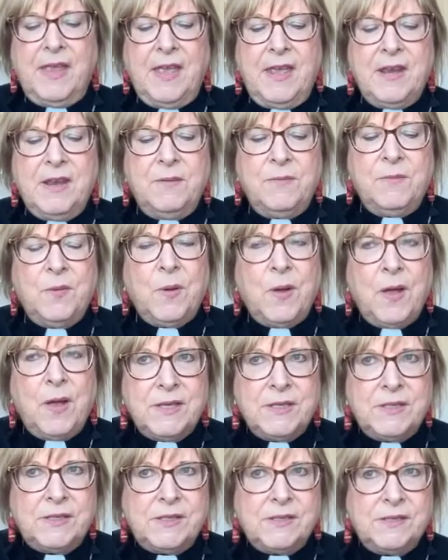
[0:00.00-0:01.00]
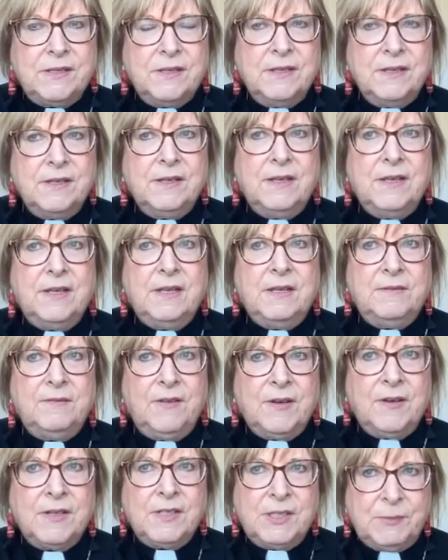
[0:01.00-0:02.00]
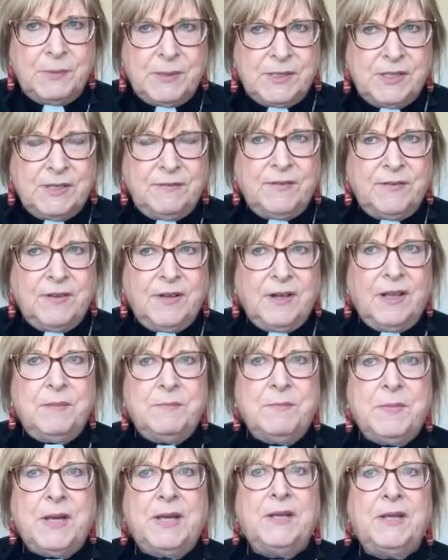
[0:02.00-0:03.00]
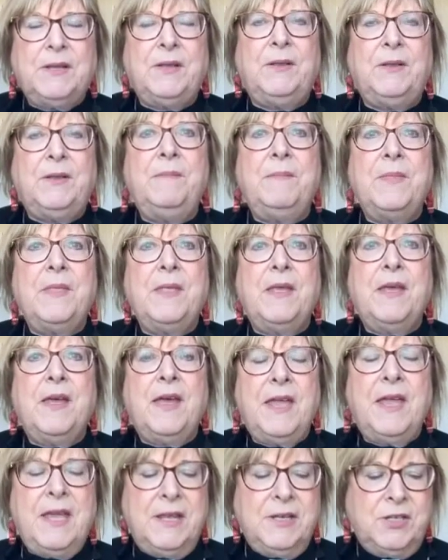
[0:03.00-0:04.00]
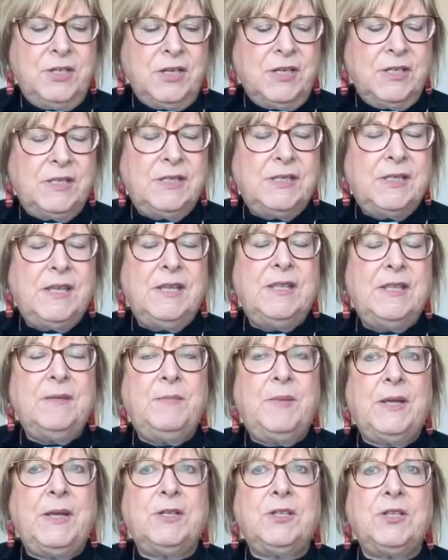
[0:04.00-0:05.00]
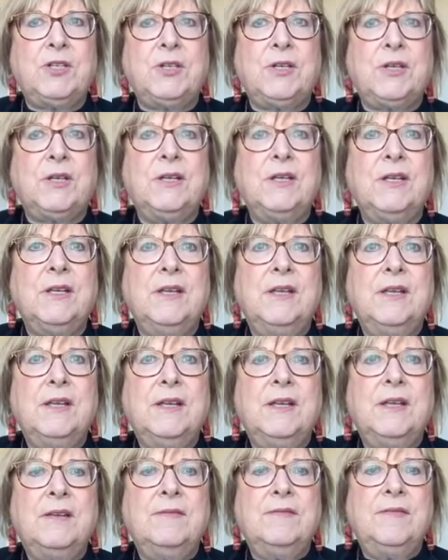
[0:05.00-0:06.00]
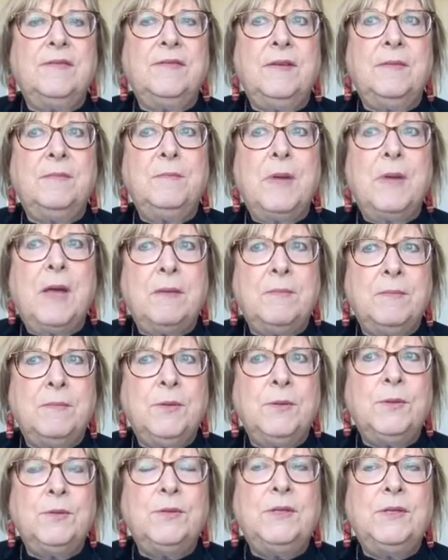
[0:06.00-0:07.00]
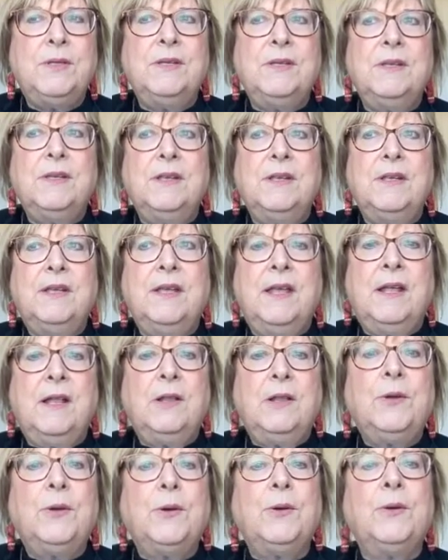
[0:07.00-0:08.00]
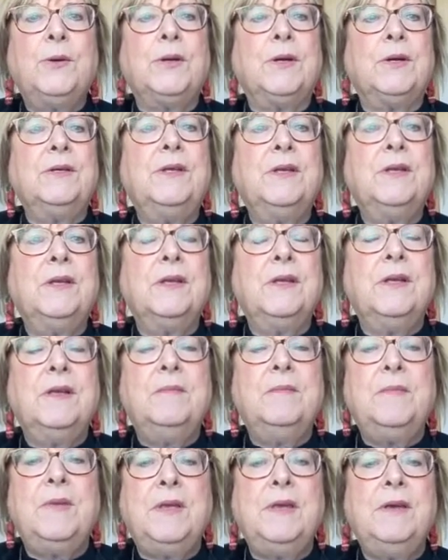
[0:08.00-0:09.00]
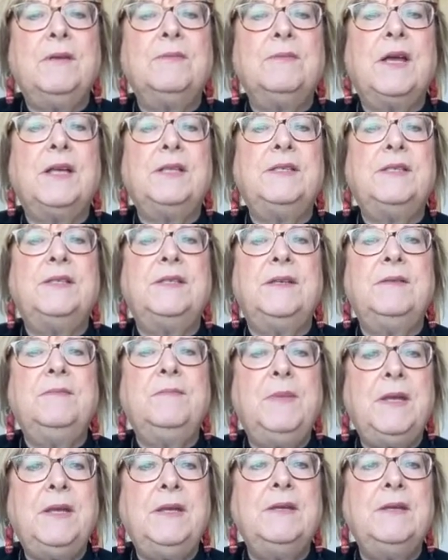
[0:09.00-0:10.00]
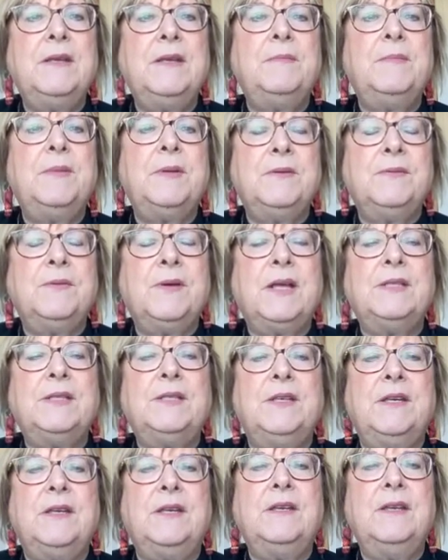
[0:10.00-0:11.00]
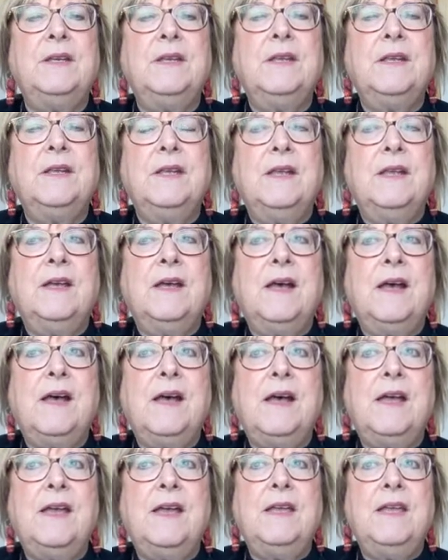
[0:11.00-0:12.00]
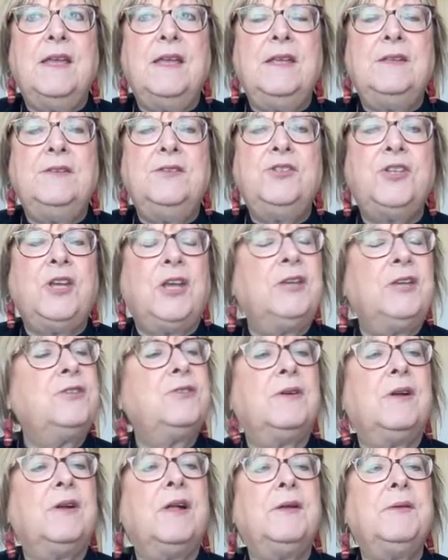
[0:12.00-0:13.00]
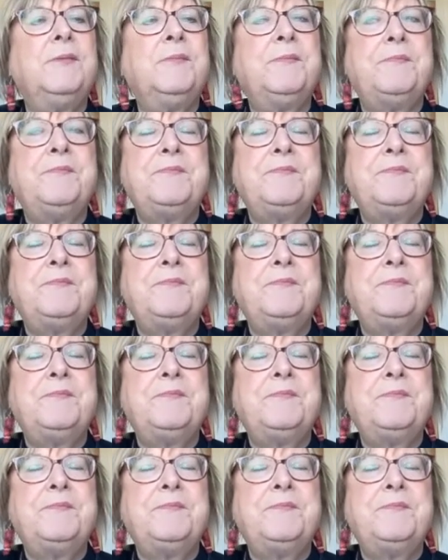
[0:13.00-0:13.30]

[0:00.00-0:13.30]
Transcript: and it was very specifically, Michael, I had just seen the picture of Muhammad El Kurd being arrested, beaten up, and arrested uh, in Sheikh Jarrah.